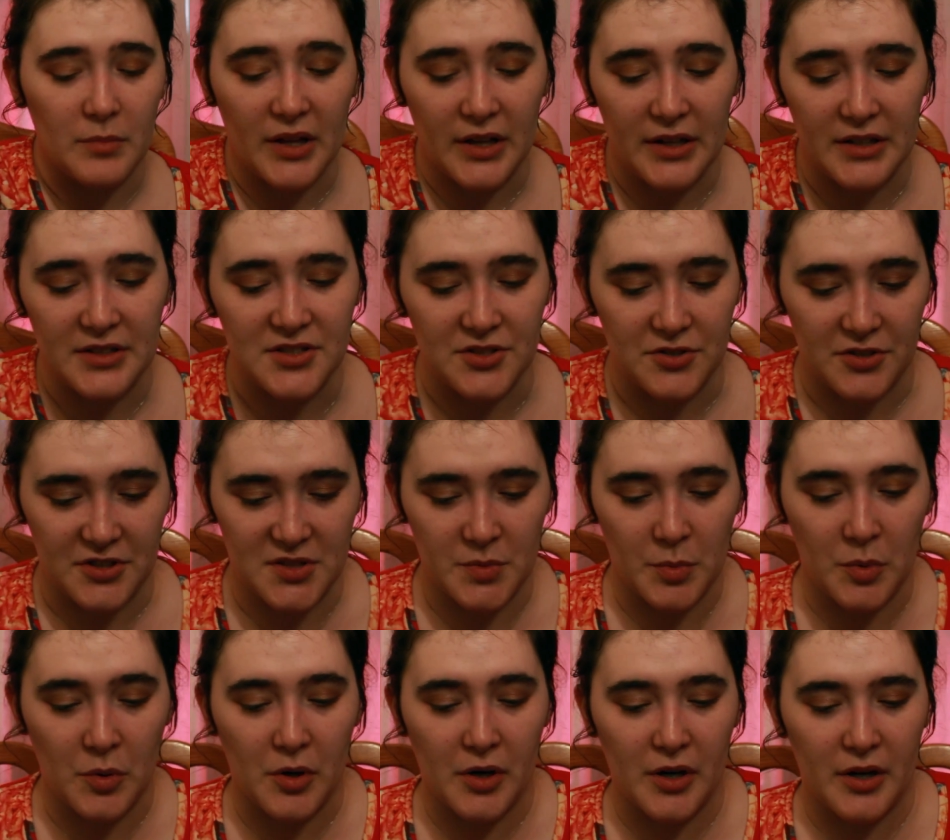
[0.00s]
planets to
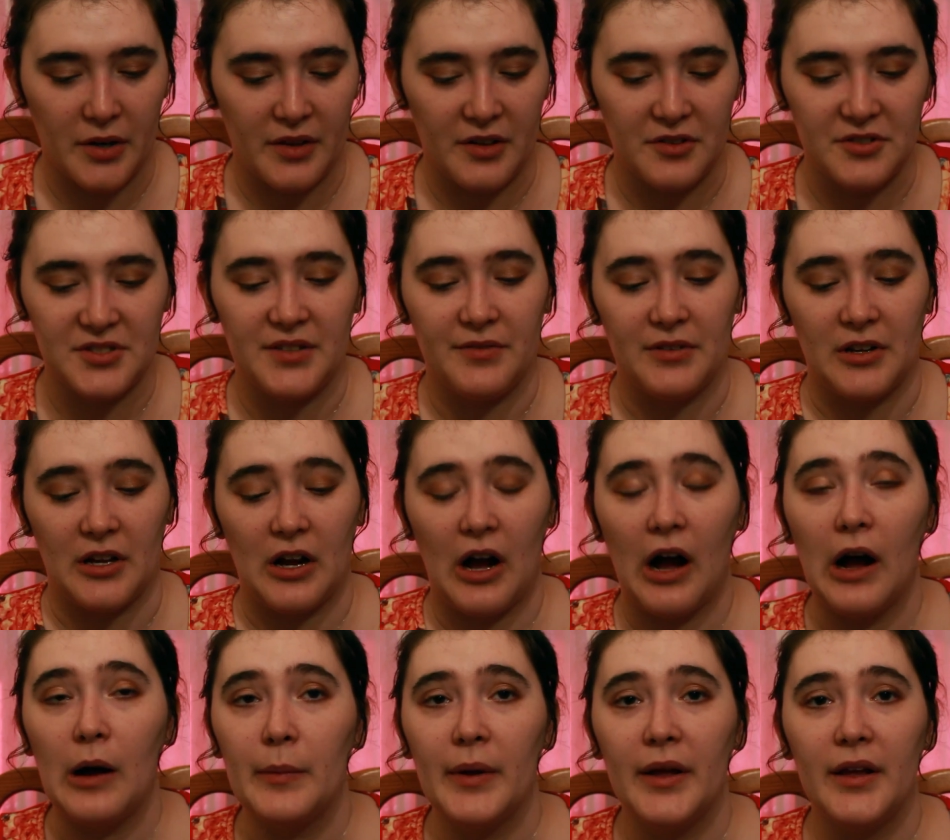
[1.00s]
explore. There's even a
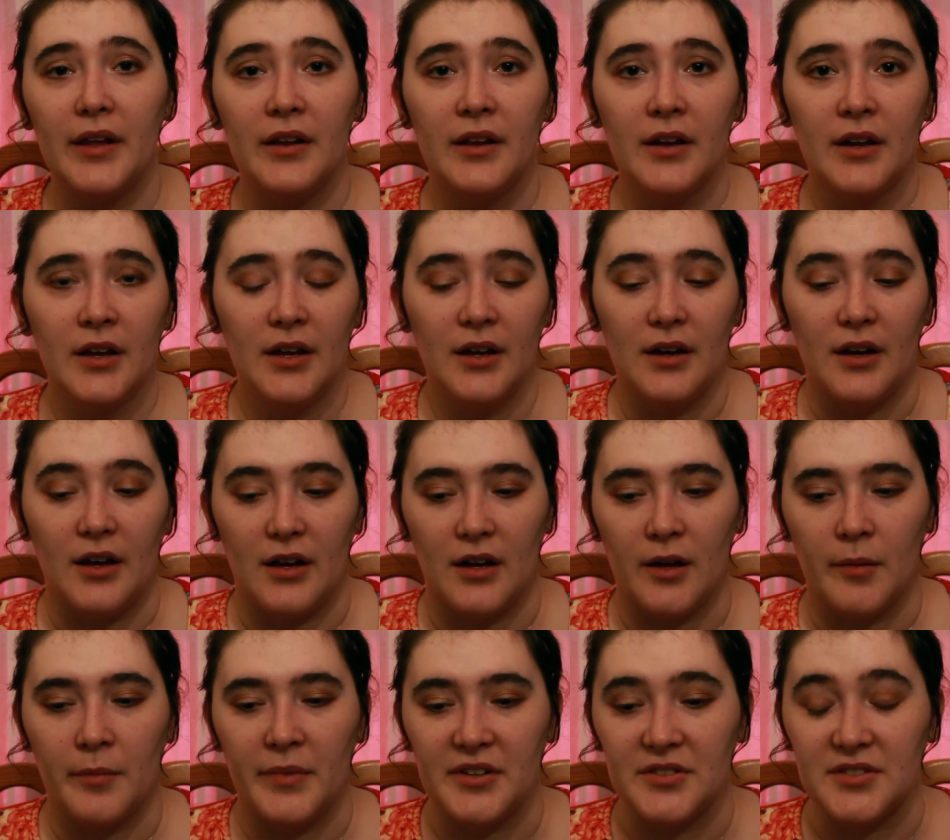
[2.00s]
comet.
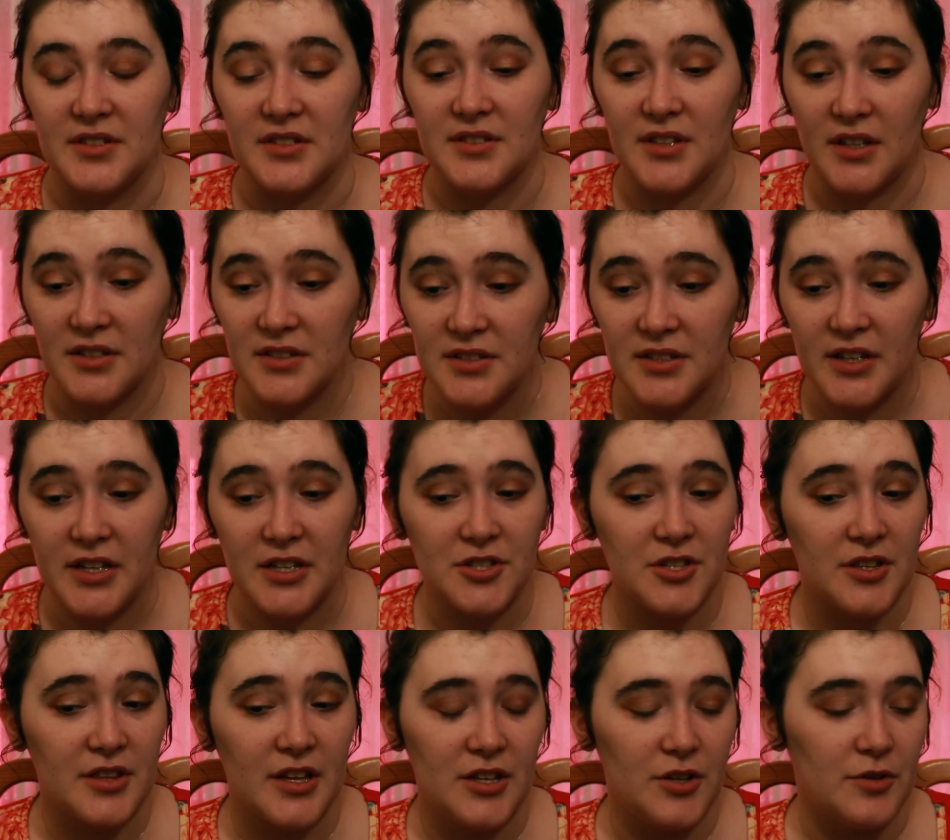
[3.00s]
There's a sun
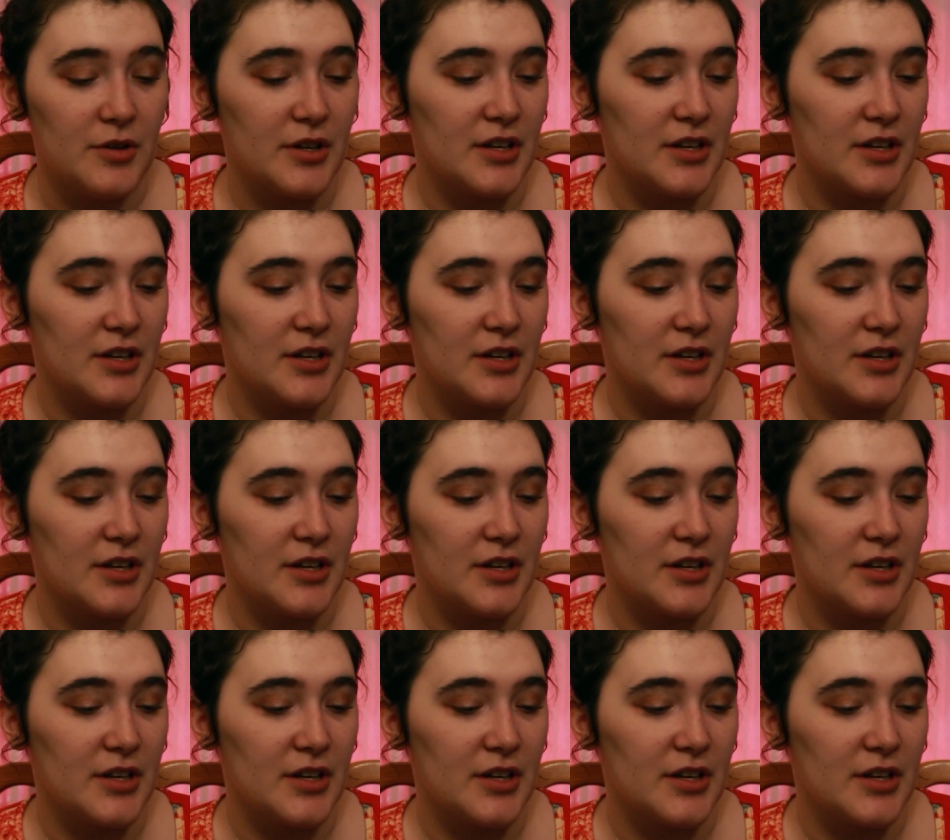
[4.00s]
station that you